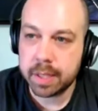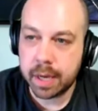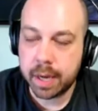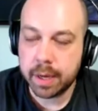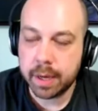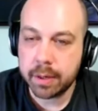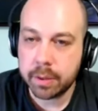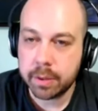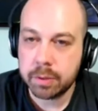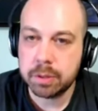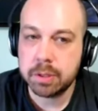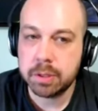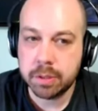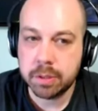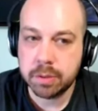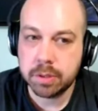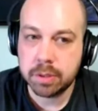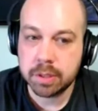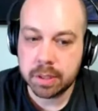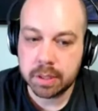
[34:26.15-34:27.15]
then I owe it
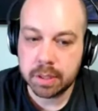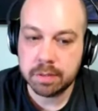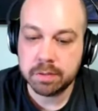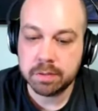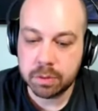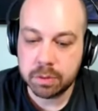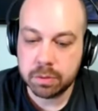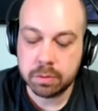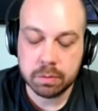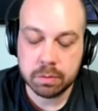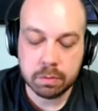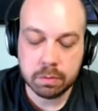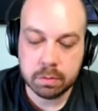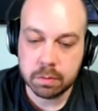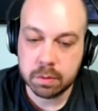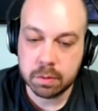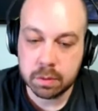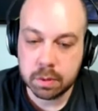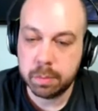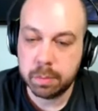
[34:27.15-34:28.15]
to you to give you
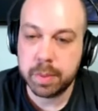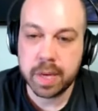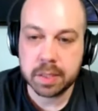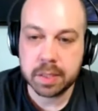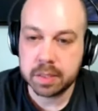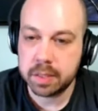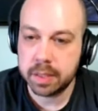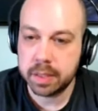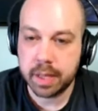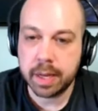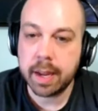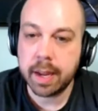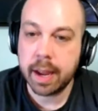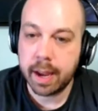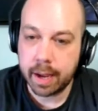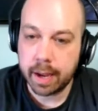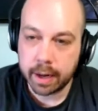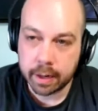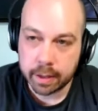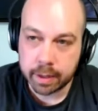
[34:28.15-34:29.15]
the best that I
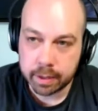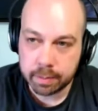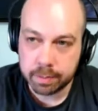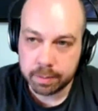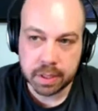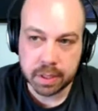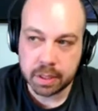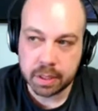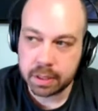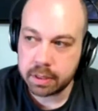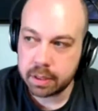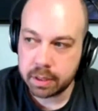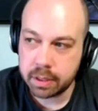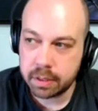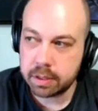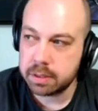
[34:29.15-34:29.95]
can. Meaning yeah.